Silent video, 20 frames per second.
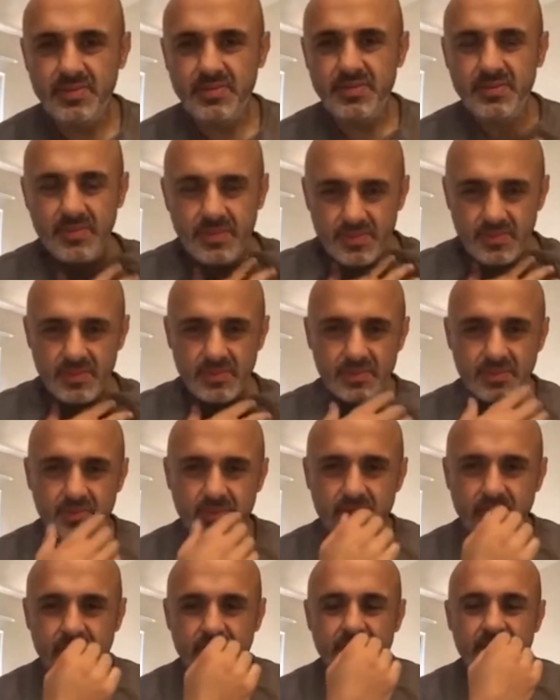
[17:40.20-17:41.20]
Or if the
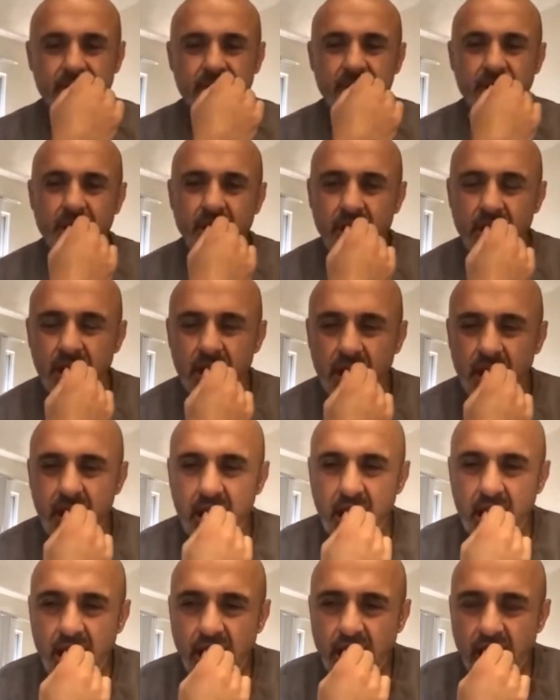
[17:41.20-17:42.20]
scroll is someone
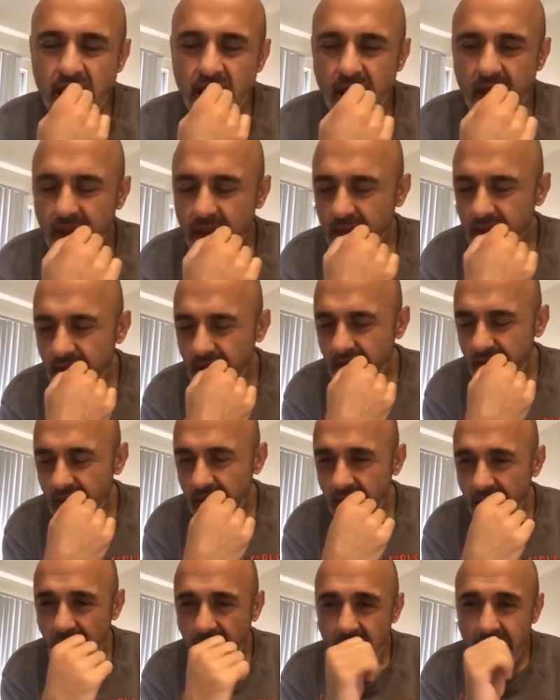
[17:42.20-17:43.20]
who cannot read
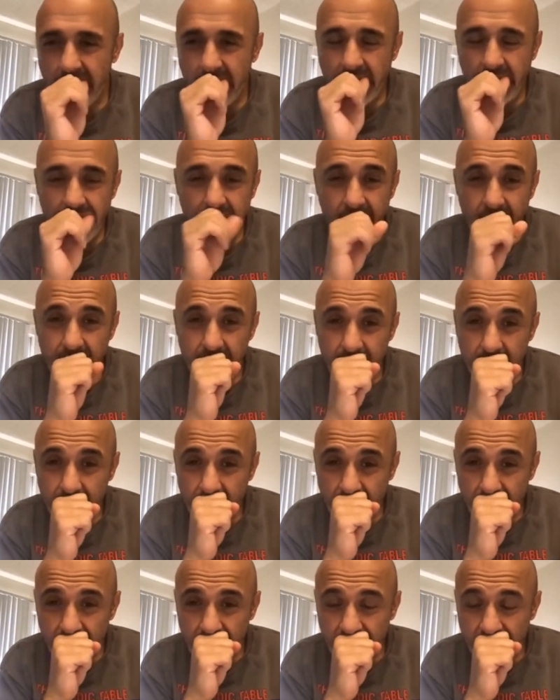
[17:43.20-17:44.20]
and say, read this
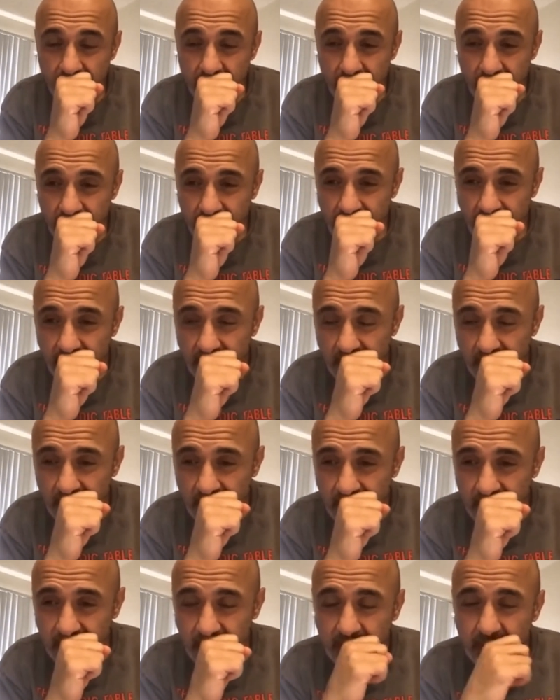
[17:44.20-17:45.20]
please, they will
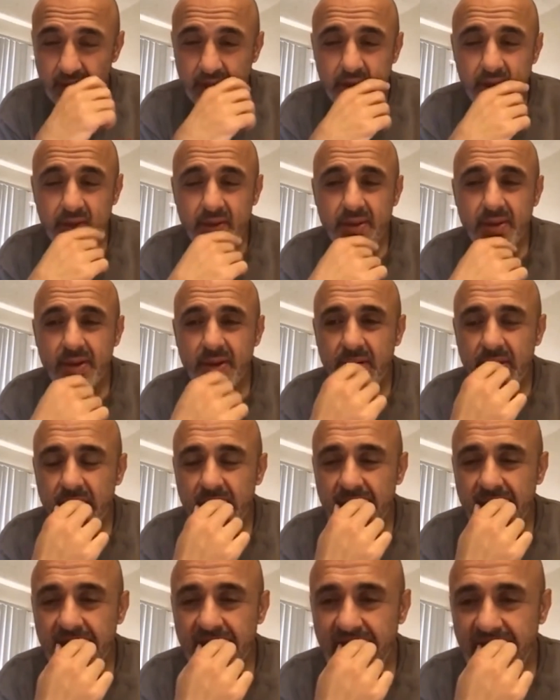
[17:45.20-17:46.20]
answer, I do not know how
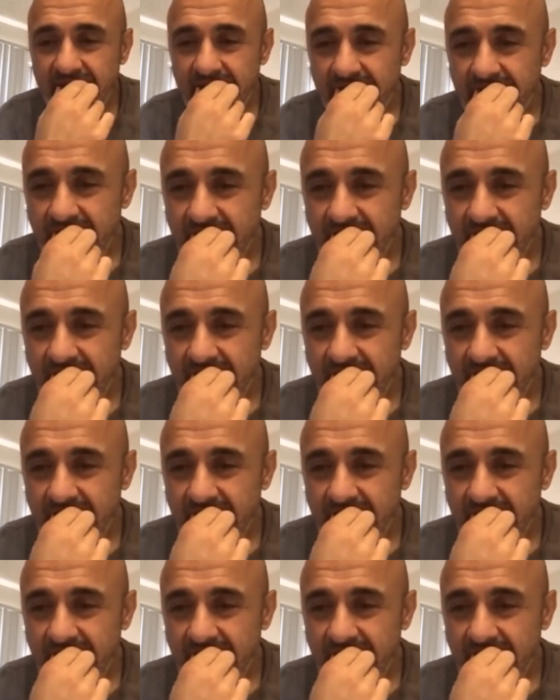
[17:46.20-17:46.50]
to read.